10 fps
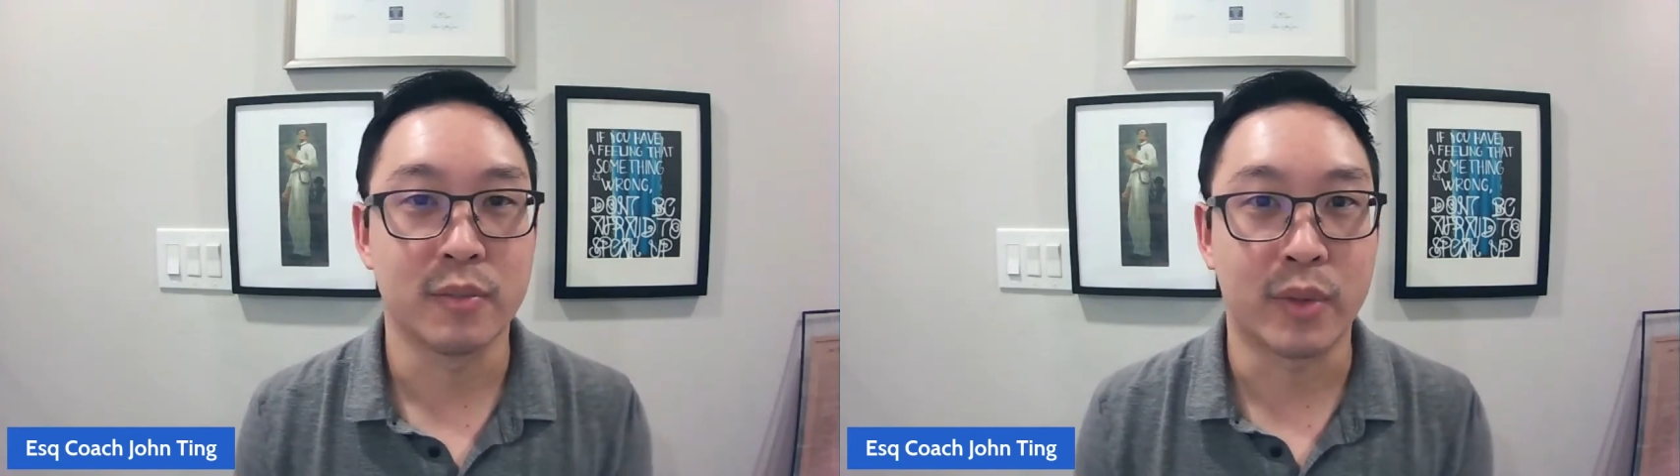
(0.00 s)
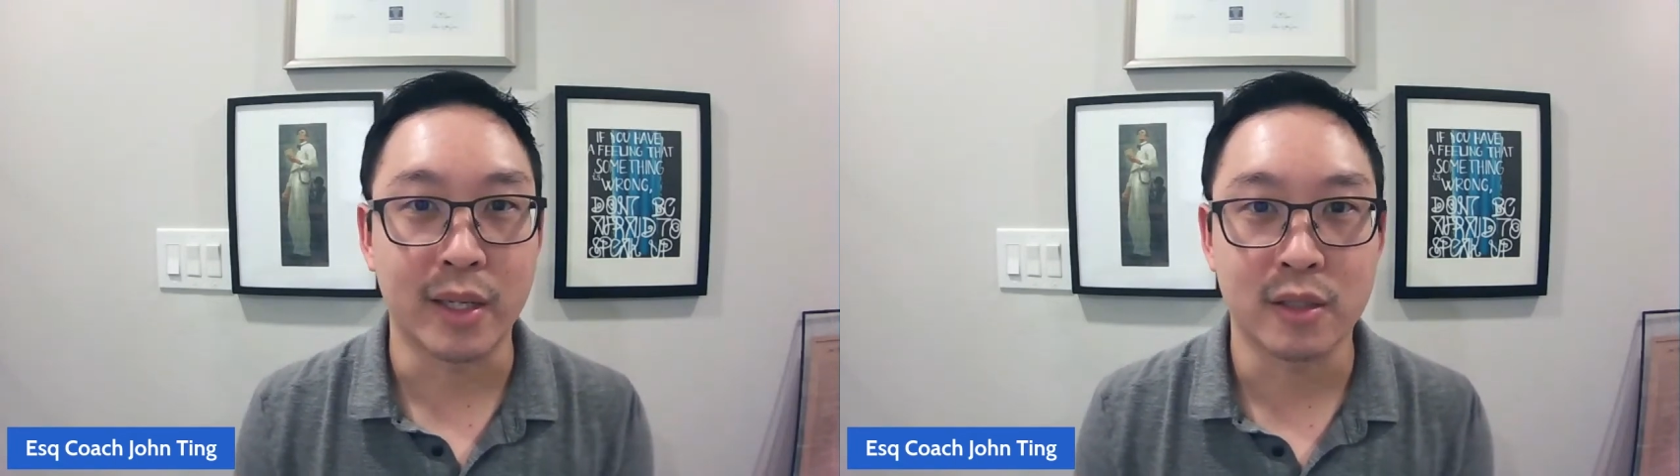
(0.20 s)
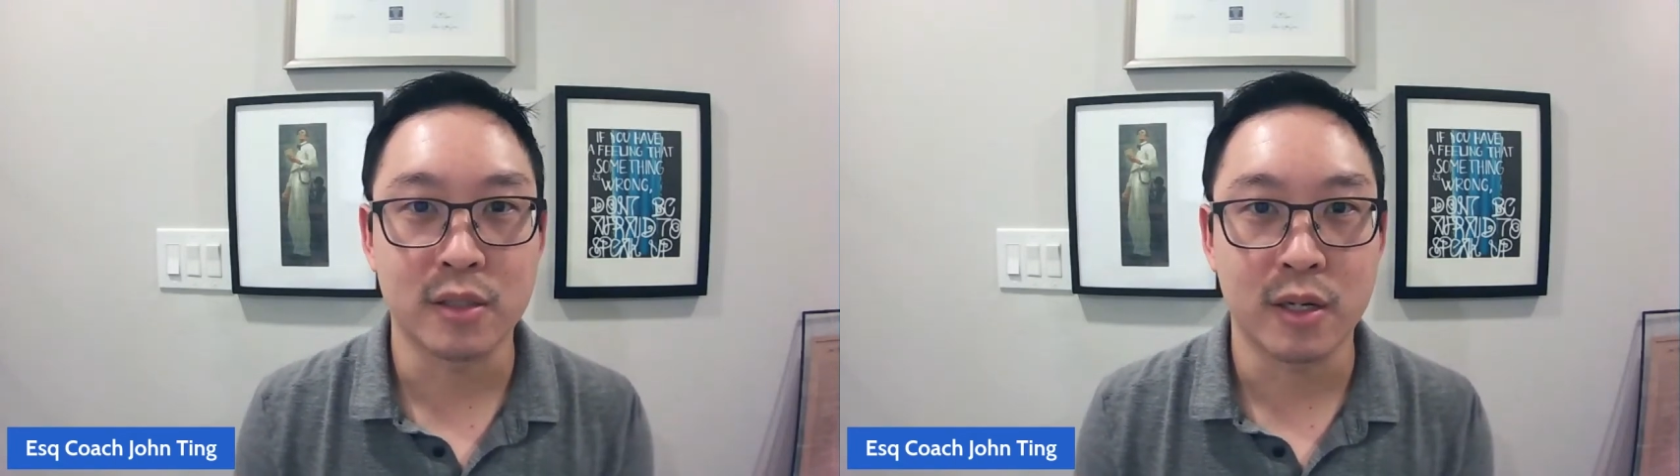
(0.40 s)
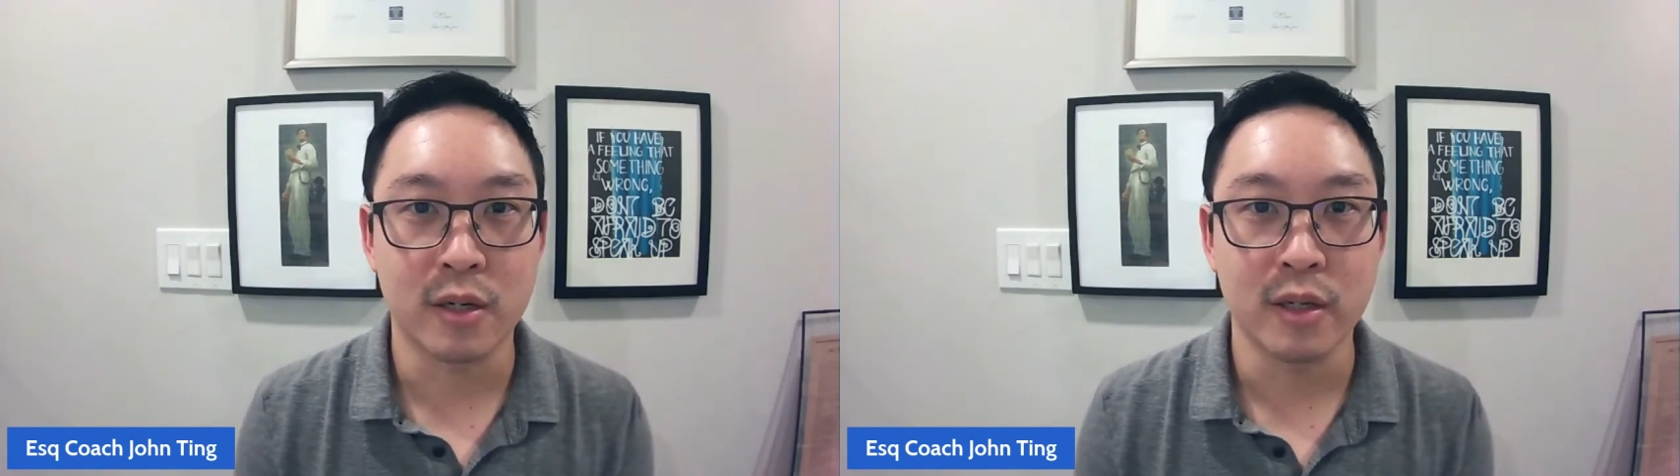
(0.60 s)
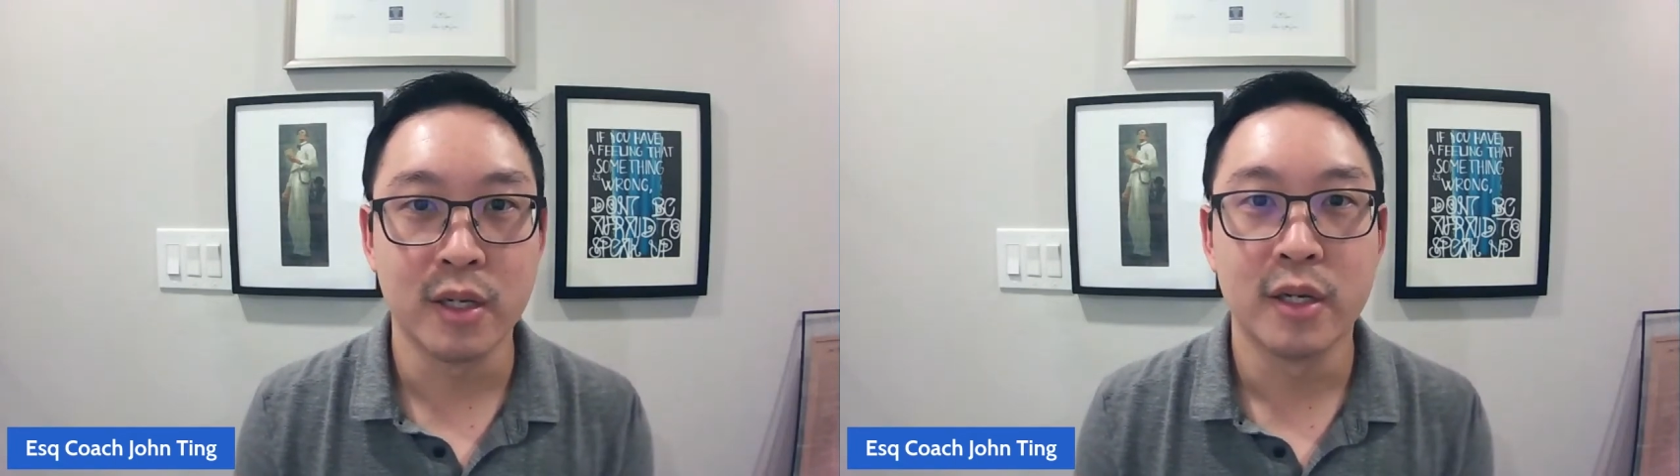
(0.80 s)
practice
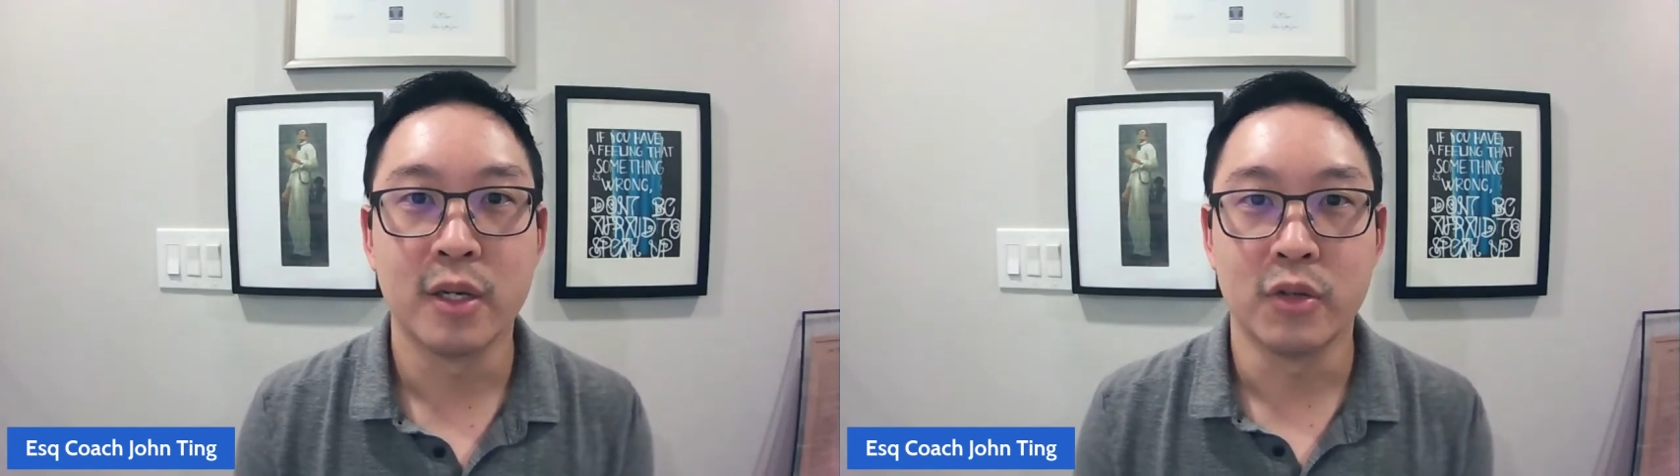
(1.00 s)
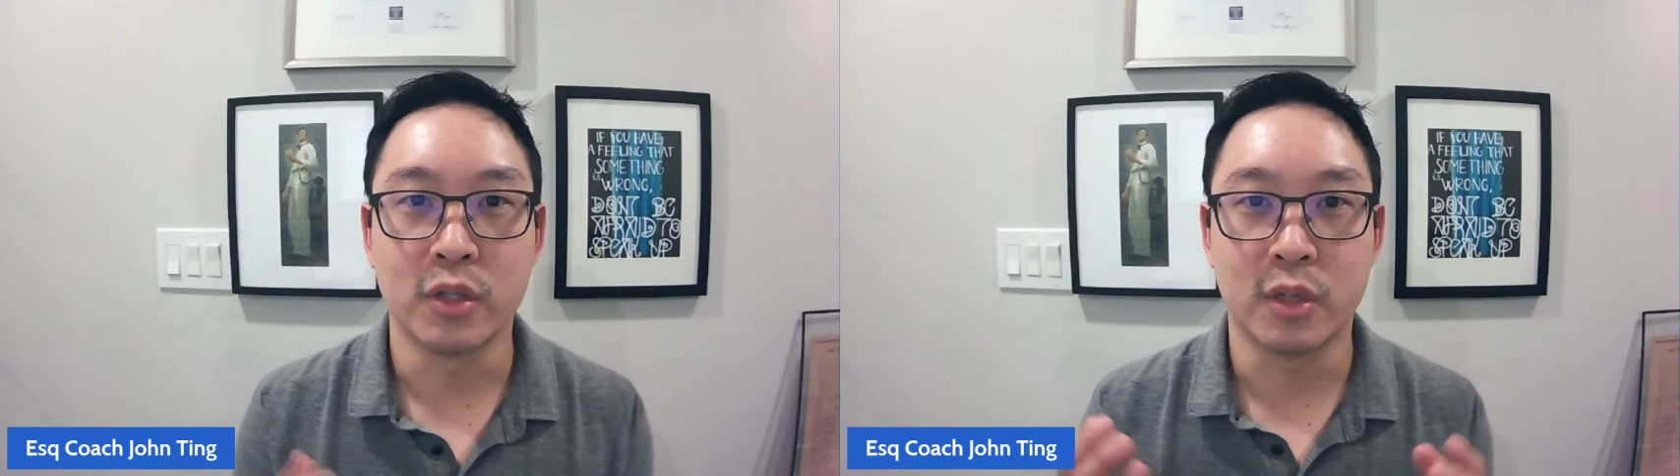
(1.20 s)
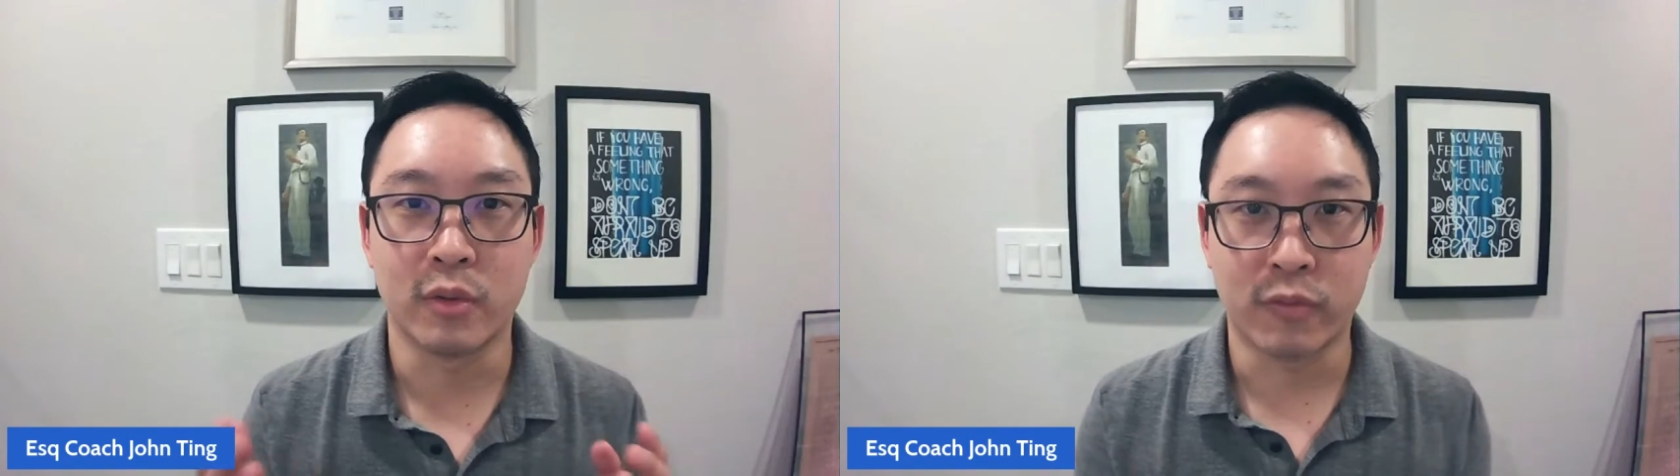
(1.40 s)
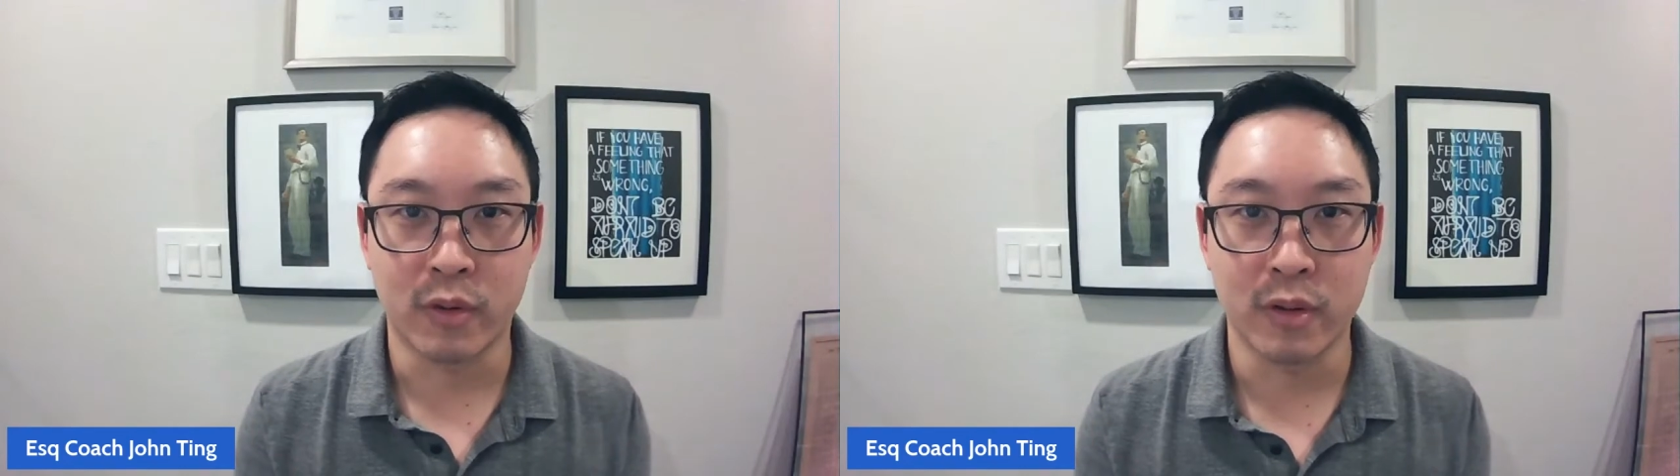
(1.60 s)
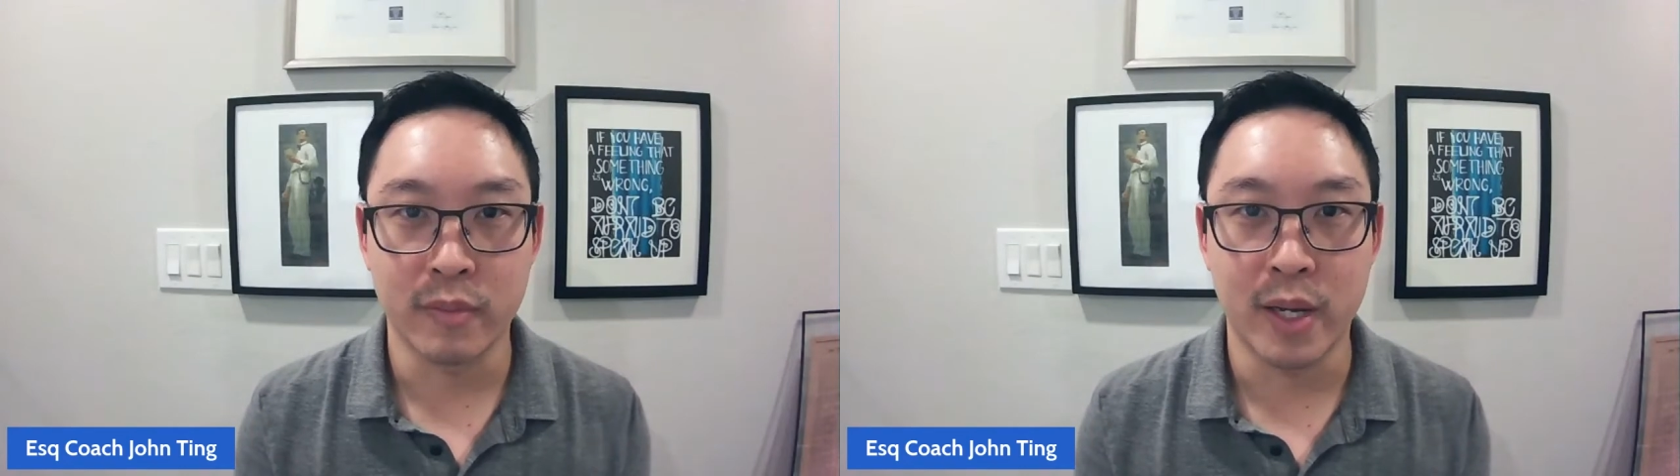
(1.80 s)
area, you can
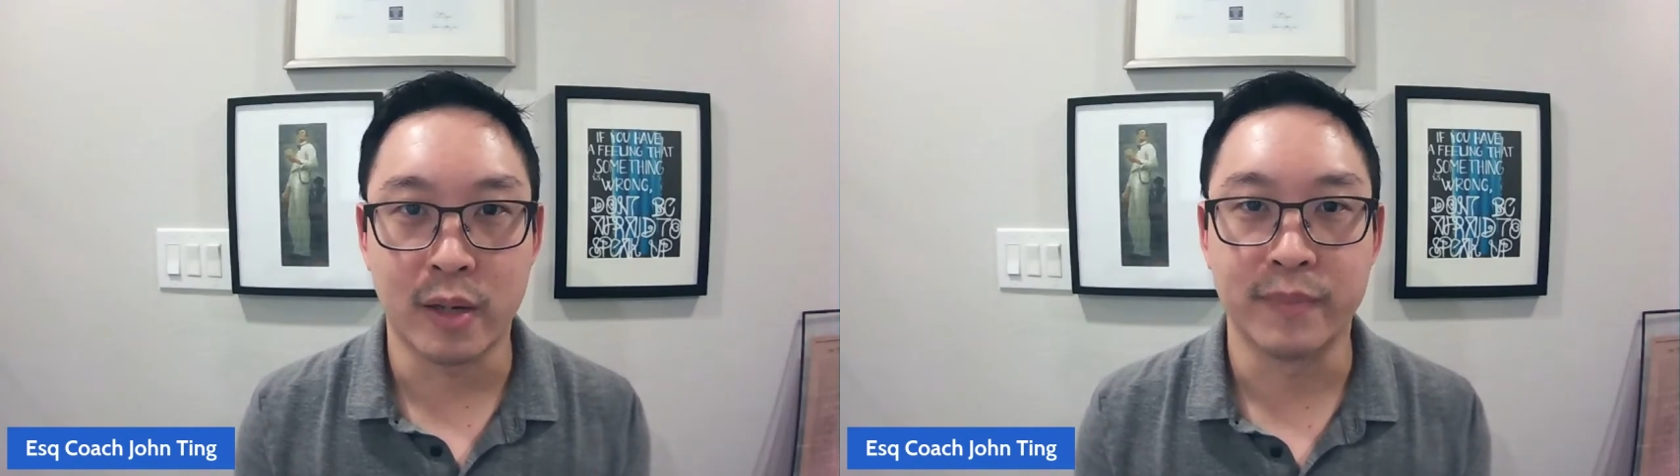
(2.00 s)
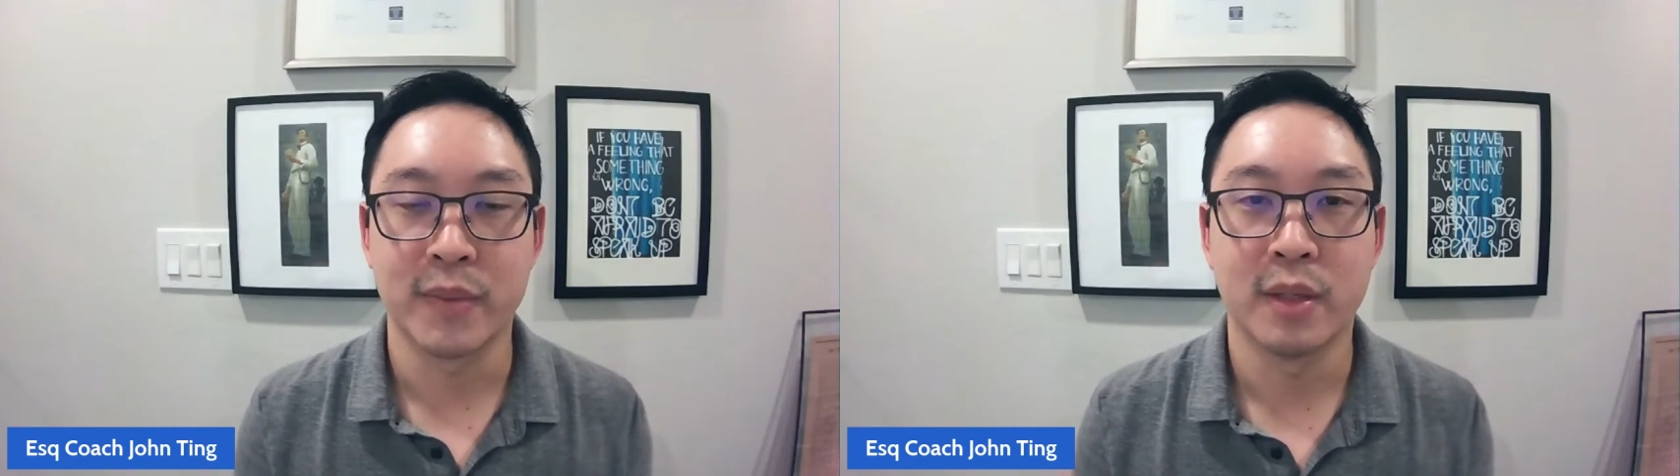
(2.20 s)
refer them out.